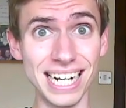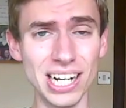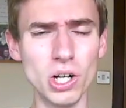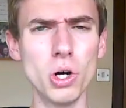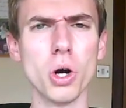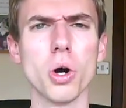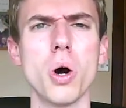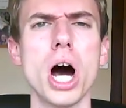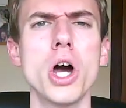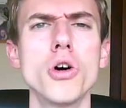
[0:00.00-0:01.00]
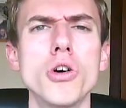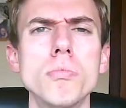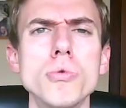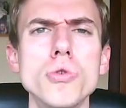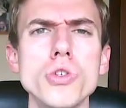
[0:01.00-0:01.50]
Le
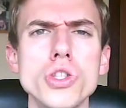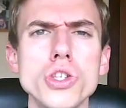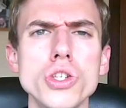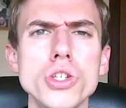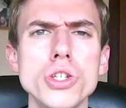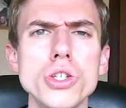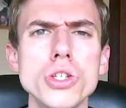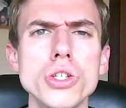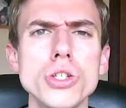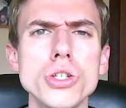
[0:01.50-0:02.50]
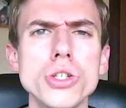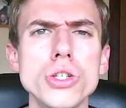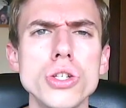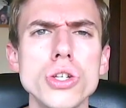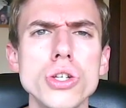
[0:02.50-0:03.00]

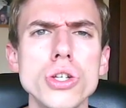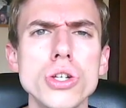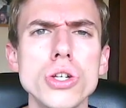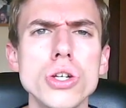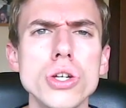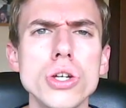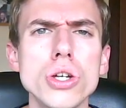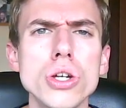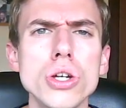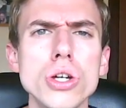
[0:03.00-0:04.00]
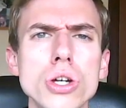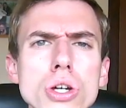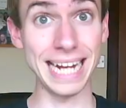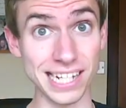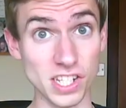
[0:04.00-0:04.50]
Royaume-Uni.
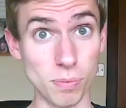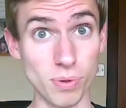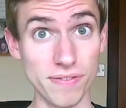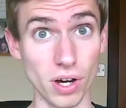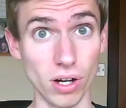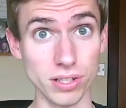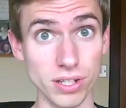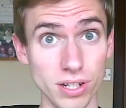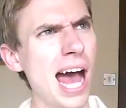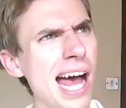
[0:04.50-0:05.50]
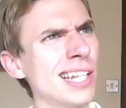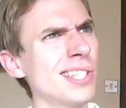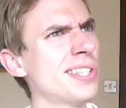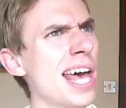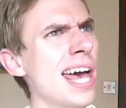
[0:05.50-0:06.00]
Next up we've got and
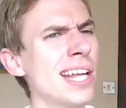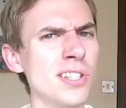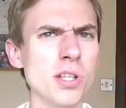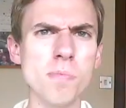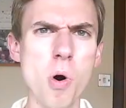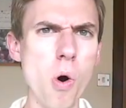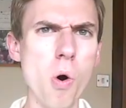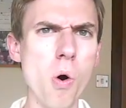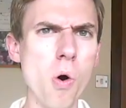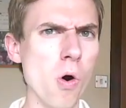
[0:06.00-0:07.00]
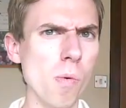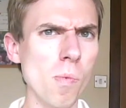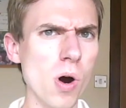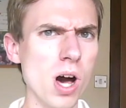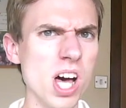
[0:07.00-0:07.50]
send them
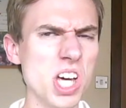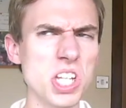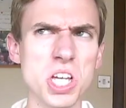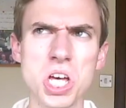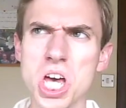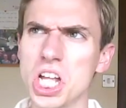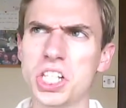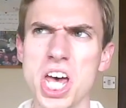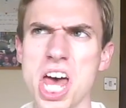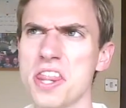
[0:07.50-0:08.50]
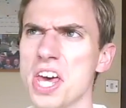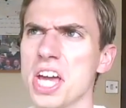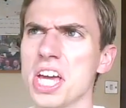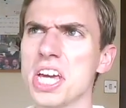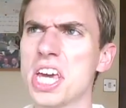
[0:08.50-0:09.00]
homeward to
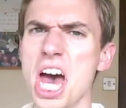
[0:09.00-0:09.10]
think